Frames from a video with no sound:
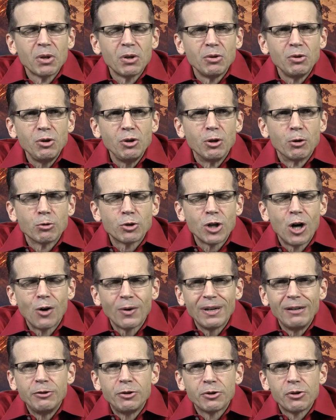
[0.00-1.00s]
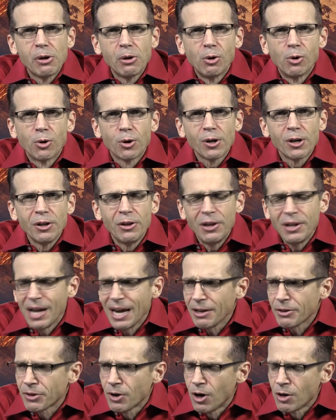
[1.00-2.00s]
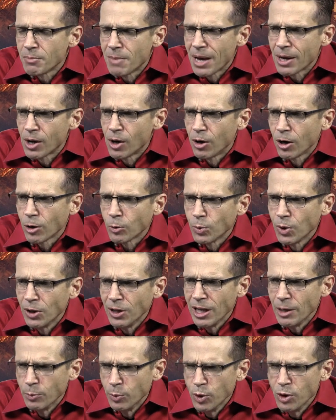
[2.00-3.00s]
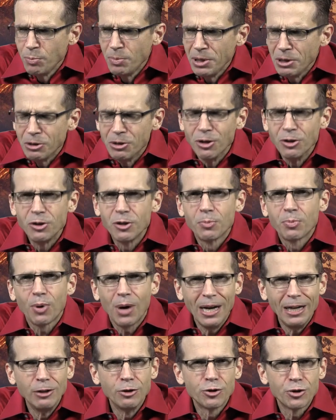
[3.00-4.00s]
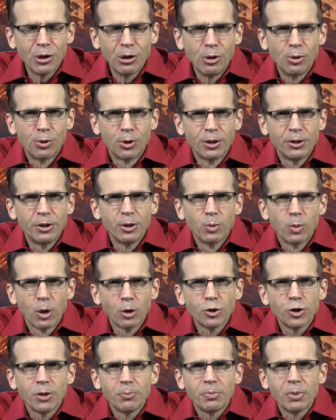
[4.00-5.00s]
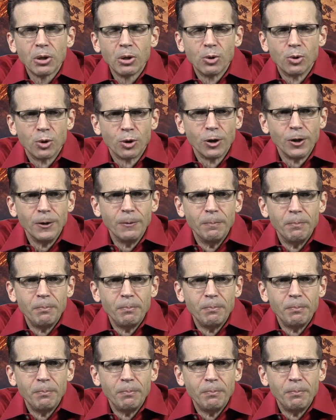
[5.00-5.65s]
you know, talking to the Lord. And then I thought in my heart, Well, it would be good to praise the Lord, to worship the Lord.